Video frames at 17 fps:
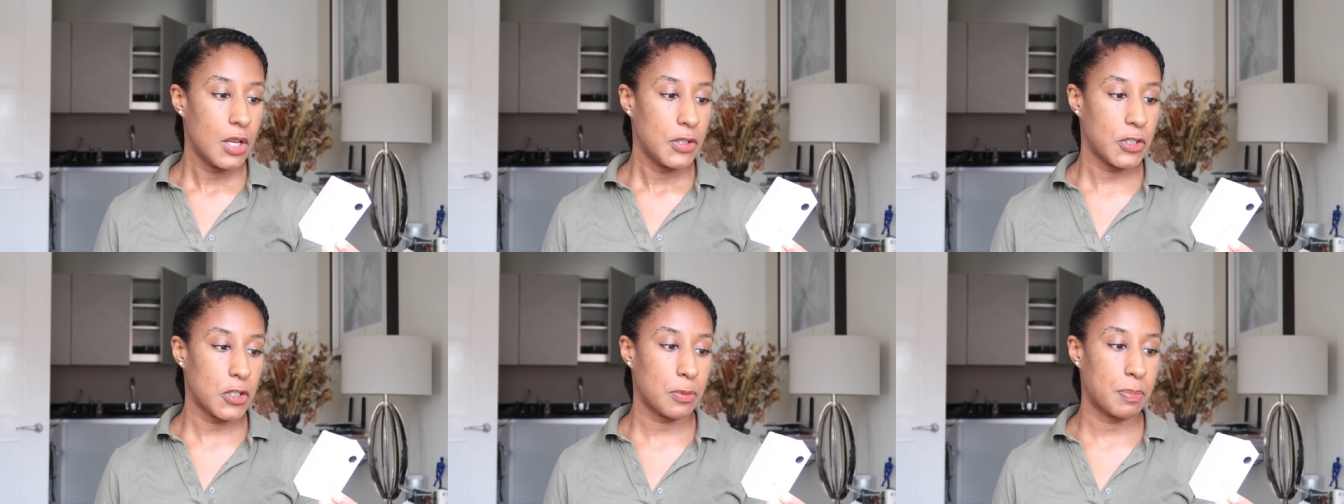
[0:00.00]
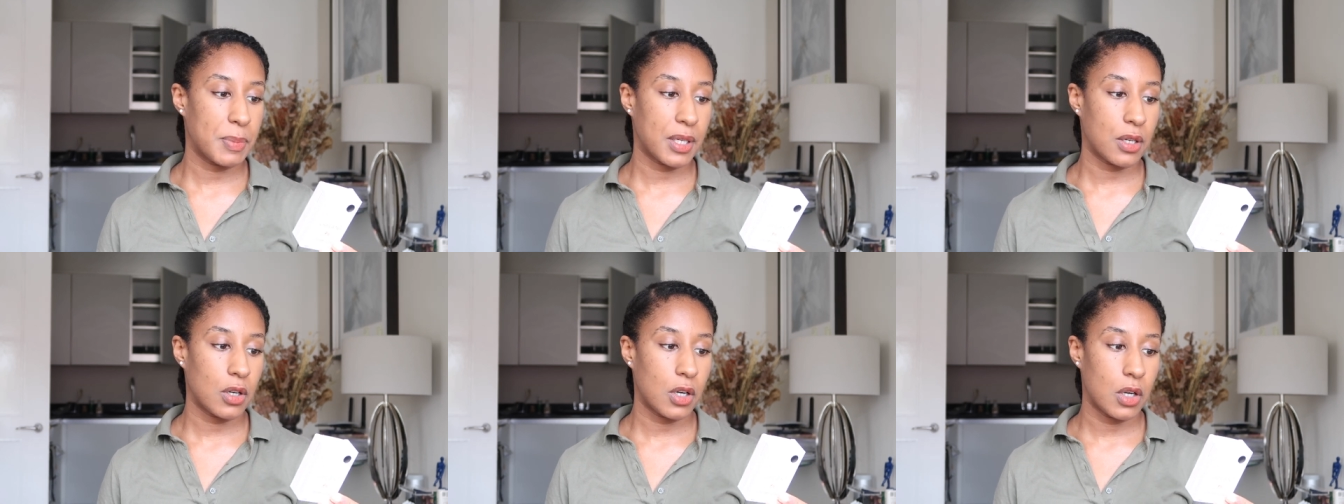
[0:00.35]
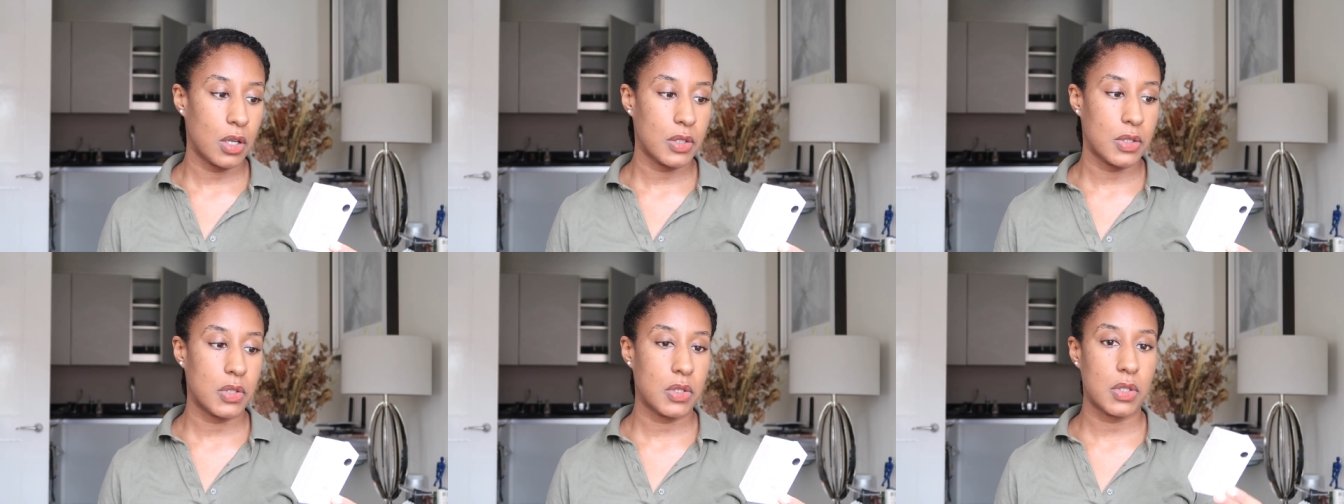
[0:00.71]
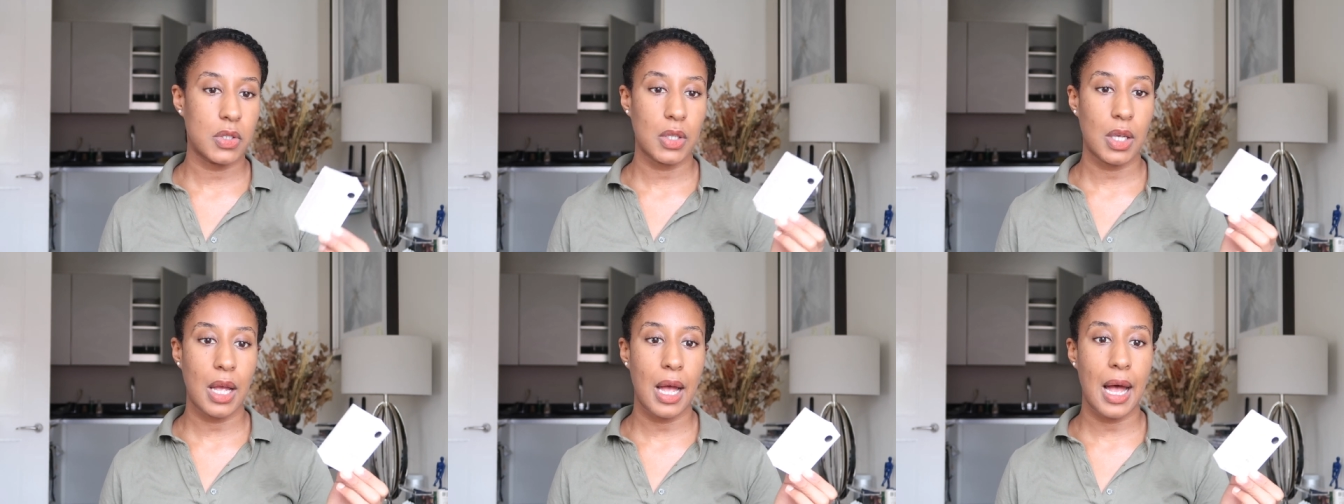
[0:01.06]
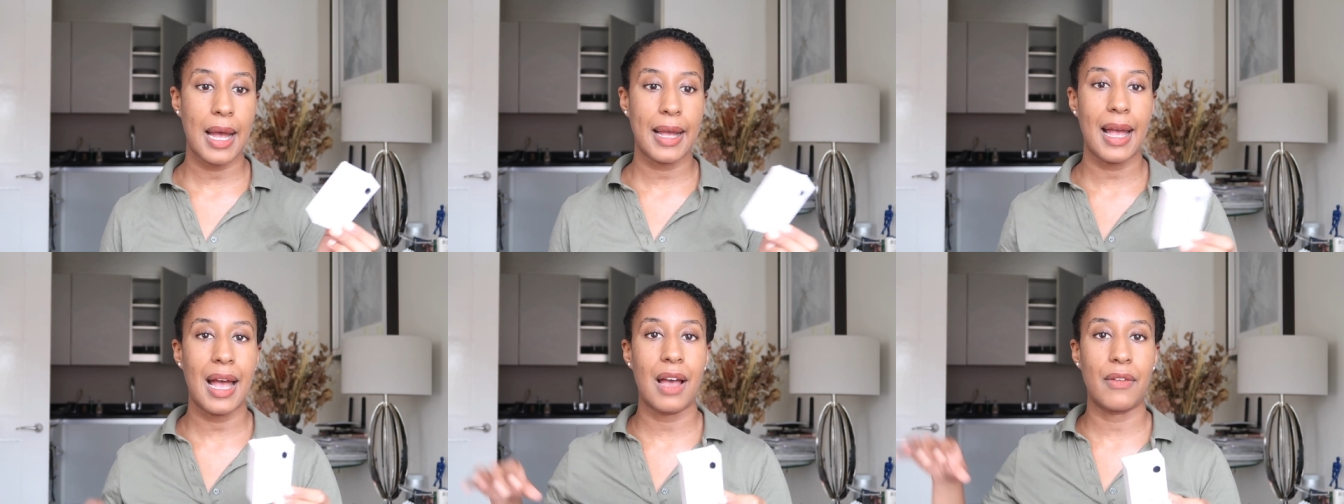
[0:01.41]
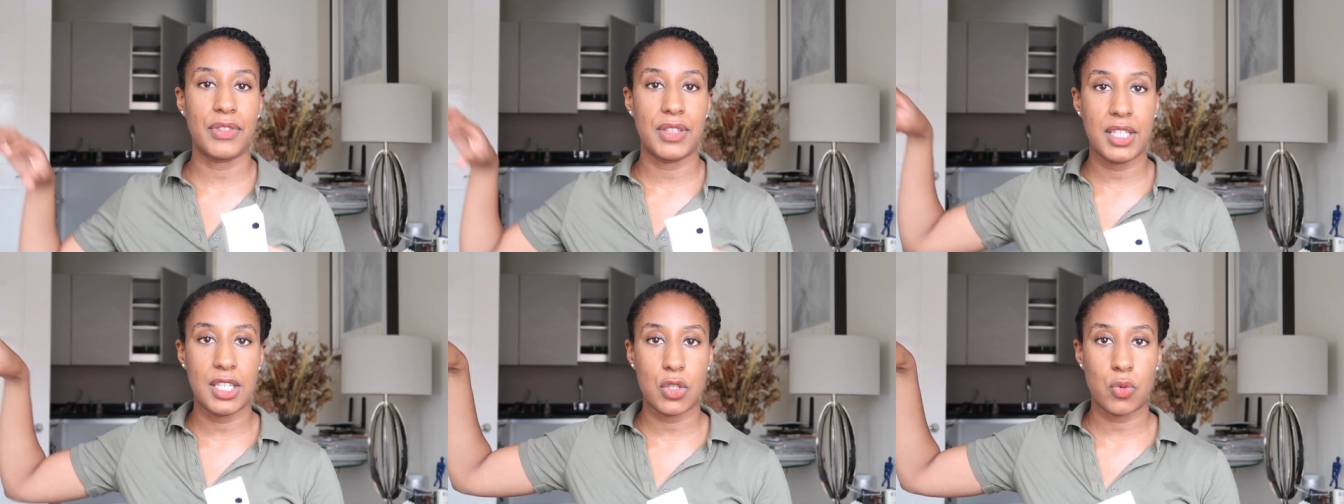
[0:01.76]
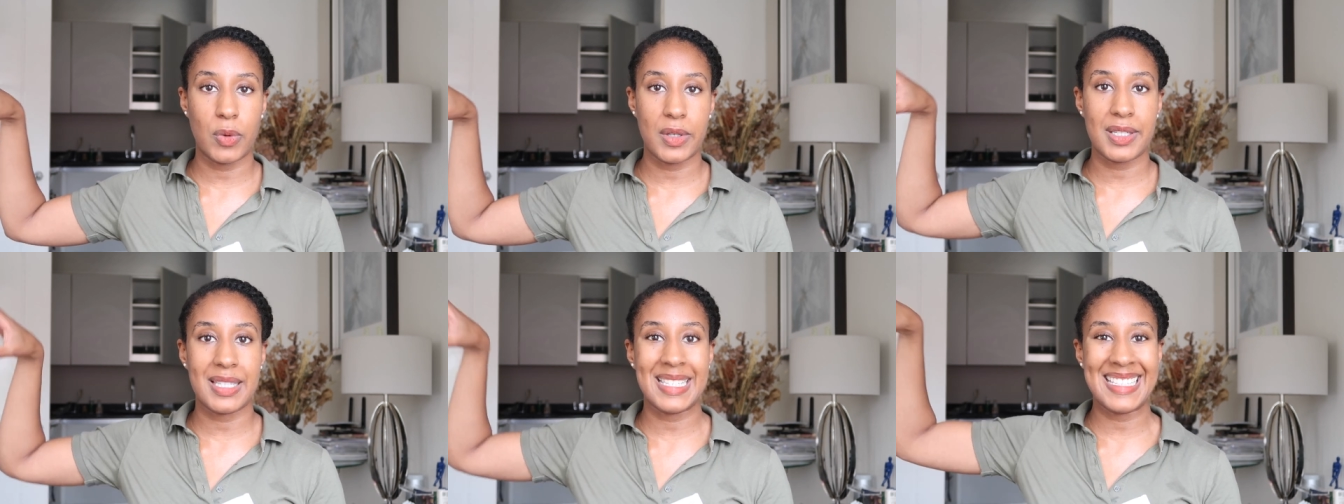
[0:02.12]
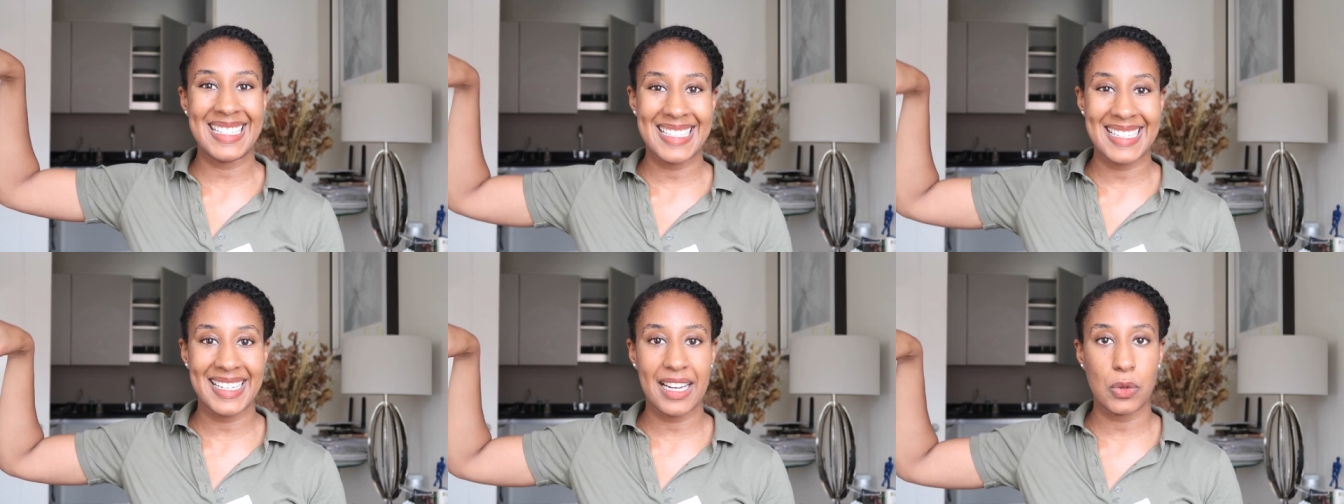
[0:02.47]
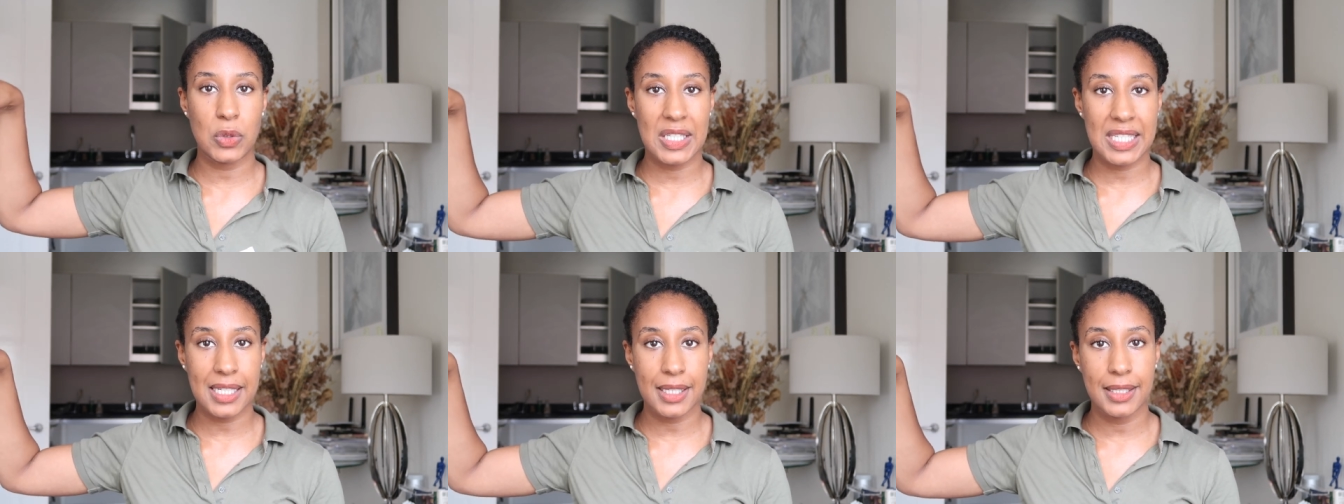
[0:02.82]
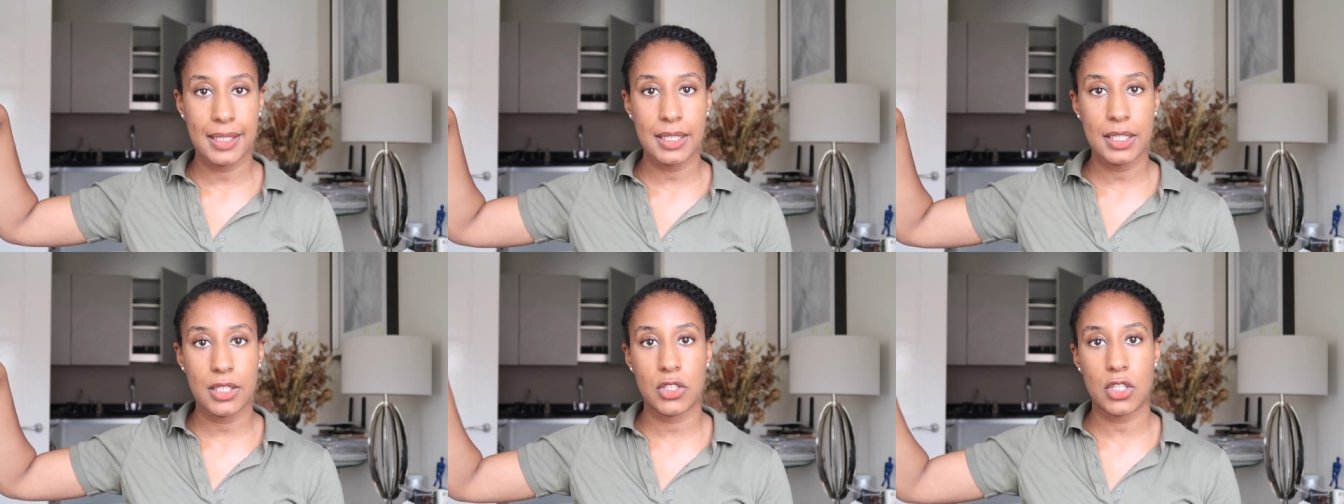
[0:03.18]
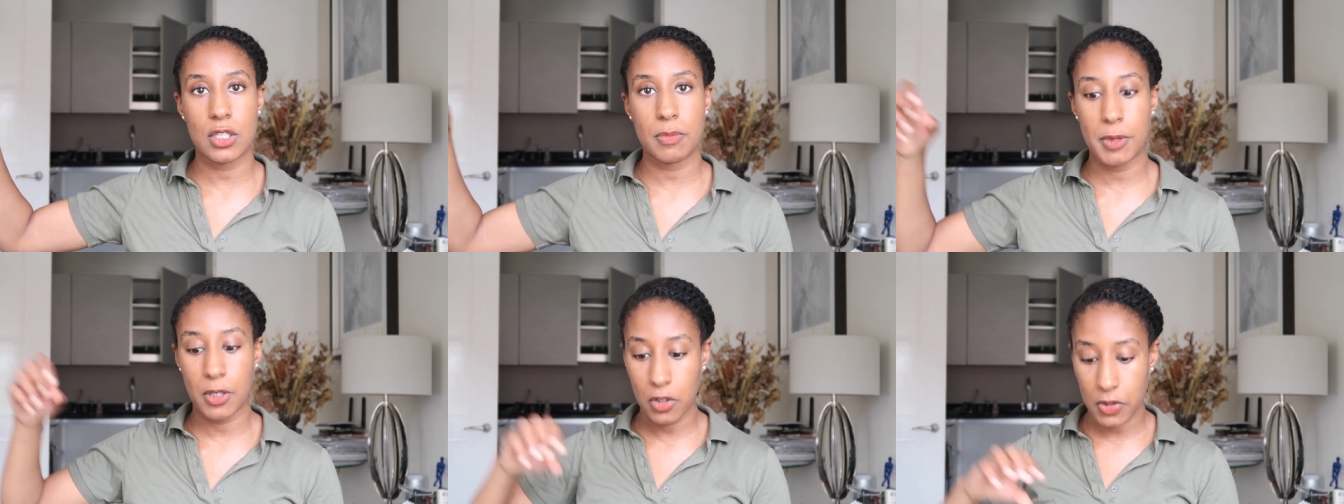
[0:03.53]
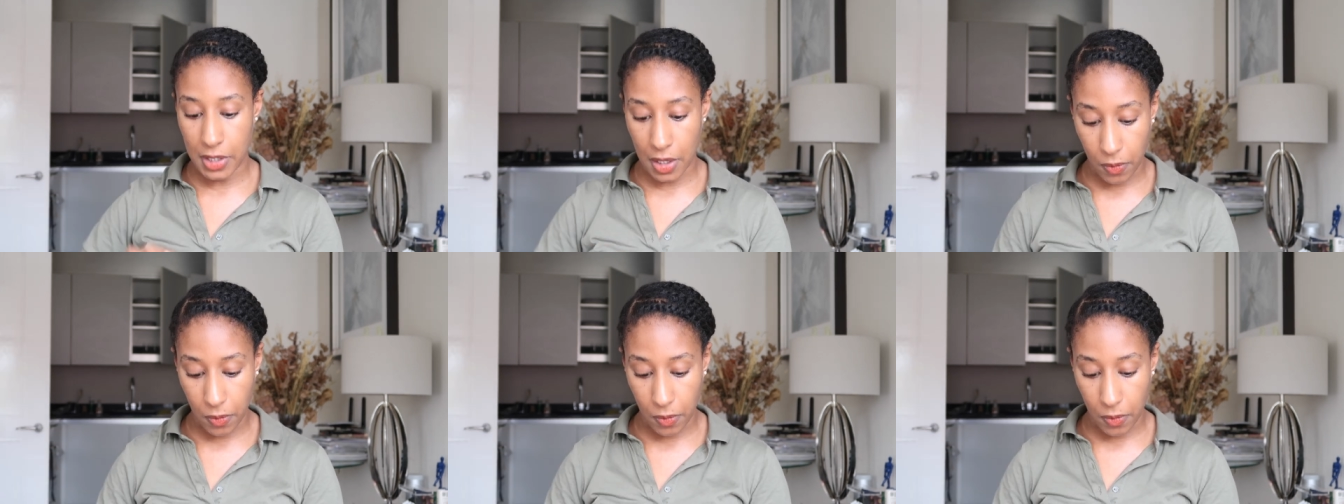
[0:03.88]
just because I have these ones sitting outside, just because